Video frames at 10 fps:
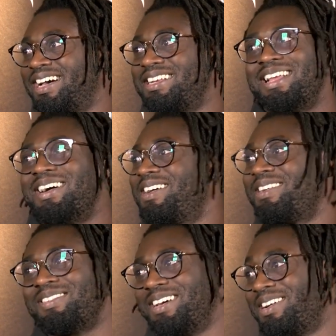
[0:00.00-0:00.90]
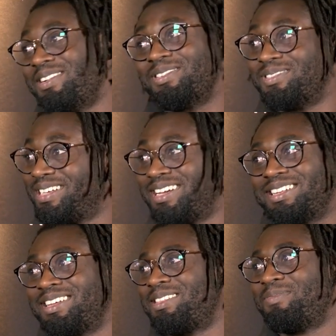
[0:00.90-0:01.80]
No,
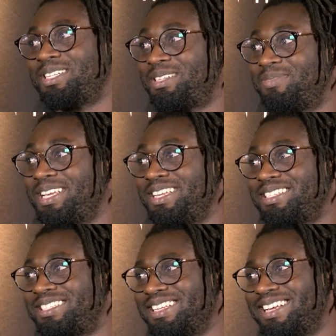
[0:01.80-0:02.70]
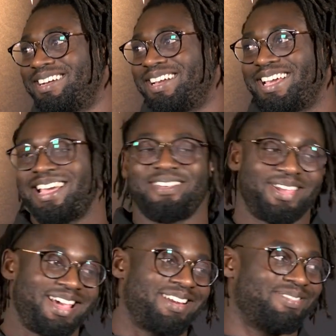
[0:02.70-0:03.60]
not the mushy peas. Okay, I
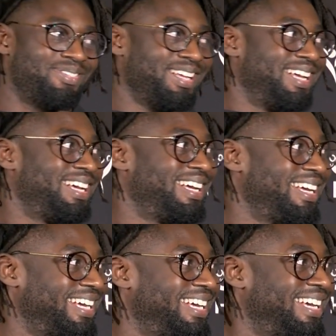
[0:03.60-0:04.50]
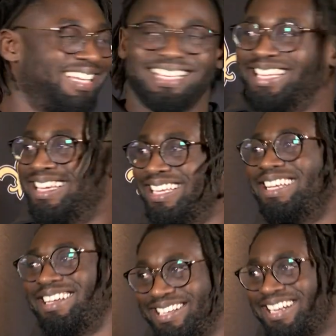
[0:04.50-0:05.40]
haven't had them.
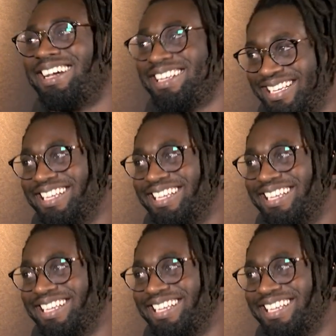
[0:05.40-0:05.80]
Okay.